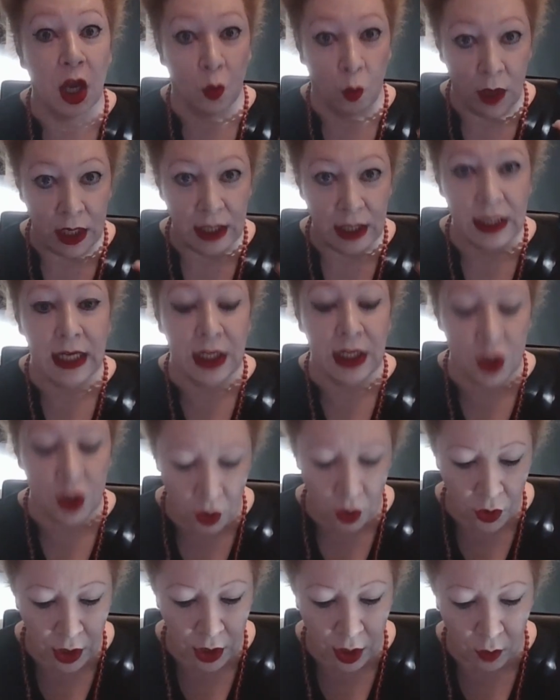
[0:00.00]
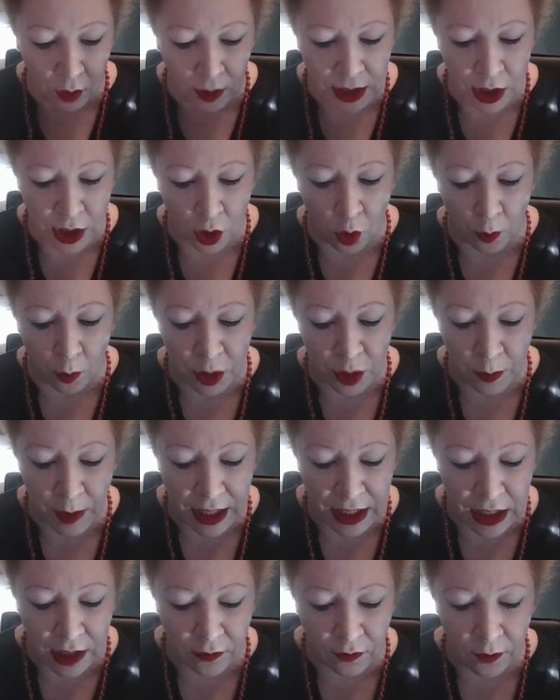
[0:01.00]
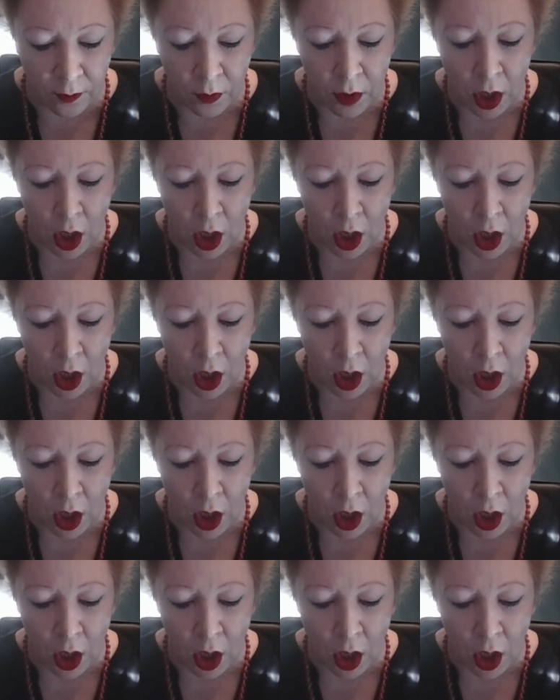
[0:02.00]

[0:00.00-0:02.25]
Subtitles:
We need your theoretical perspective.